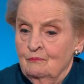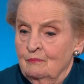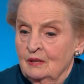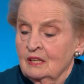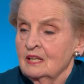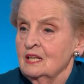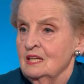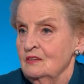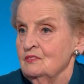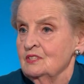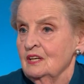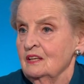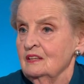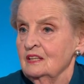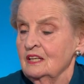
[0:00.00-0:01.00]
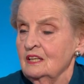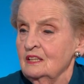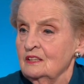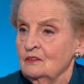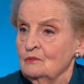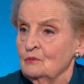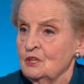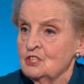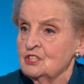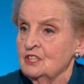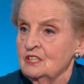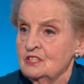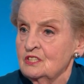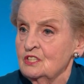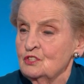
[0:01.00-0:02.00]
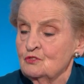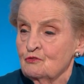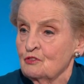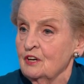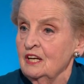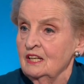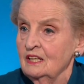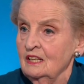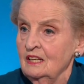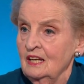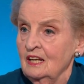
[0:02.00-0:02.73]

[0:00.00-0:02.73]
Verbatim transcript: believes, I think, that Russia is his friend.